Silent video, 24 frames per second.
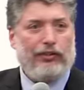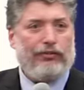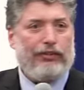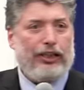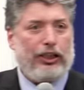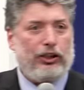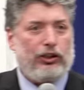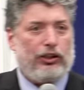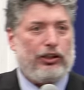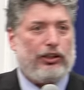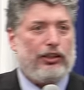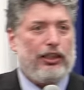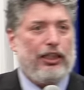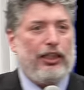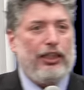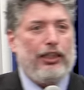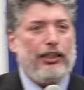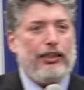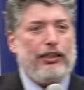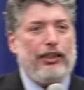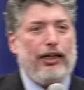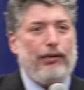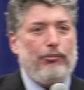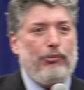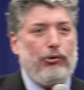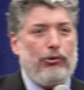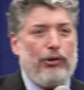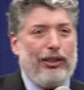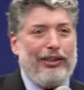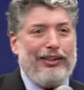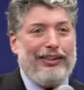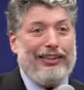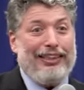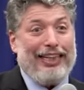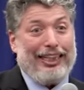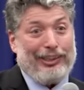of nations. Number
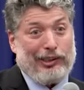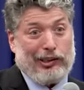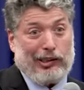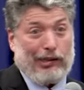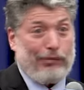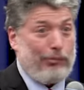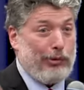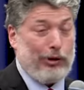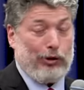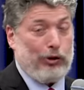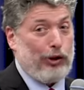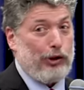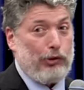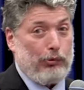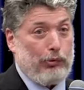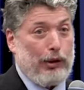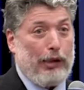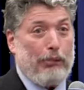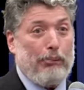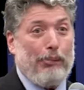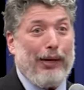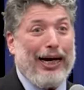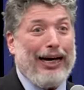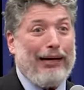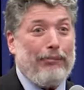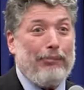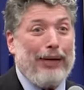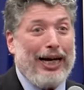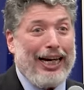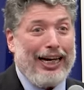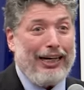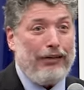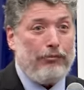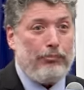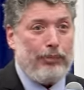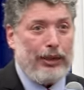one, they suffer because we
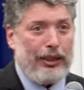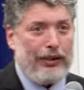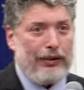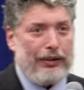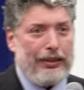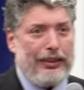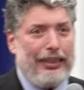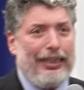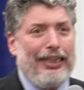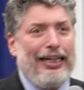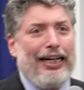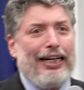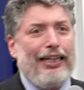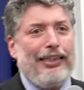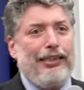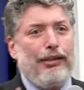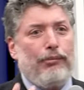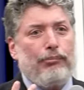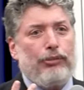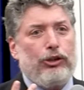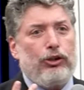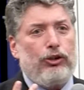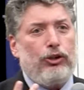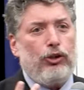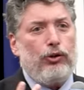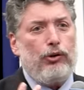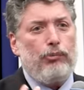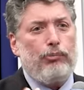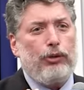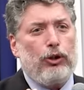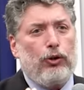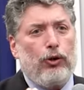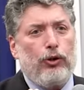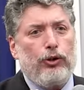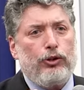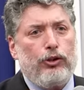behave badly. And number two,
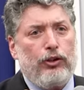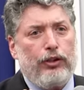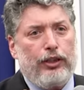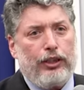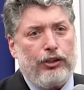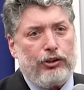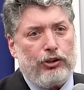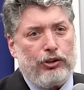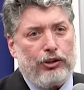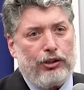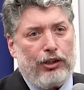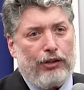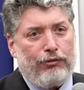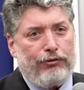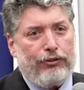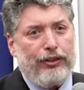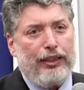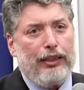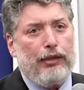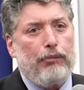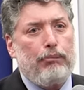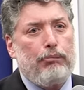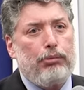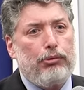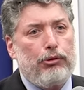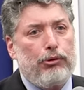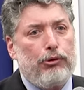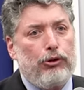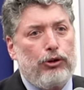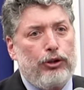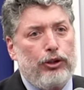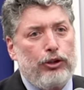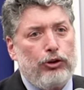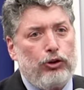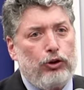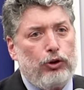because of their suffering, it
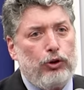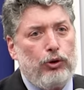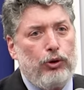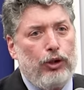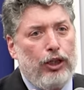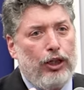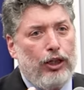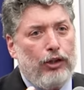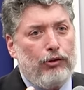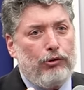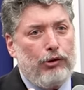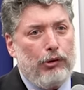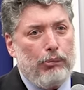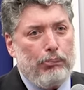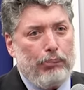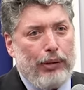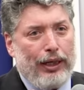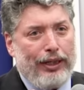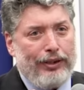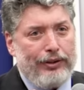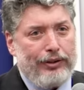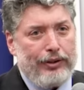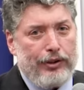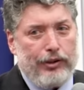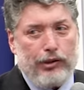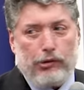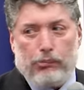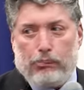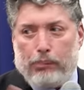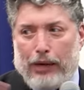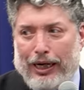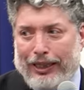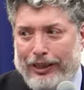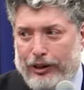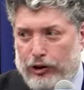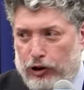brought us to repentance.
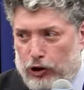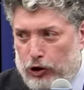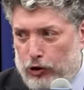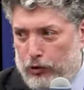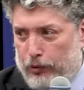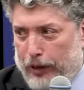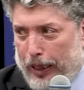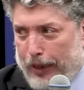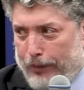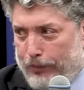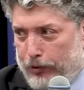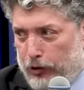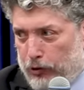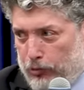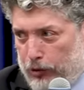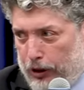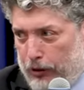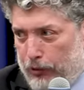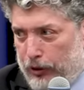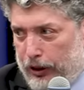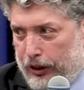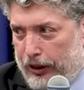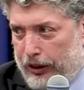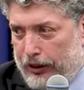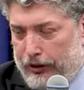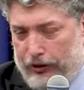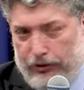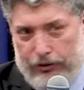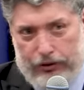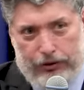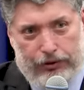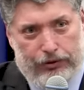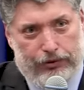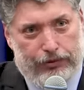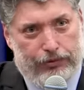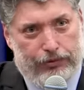By his stripes, we were healed.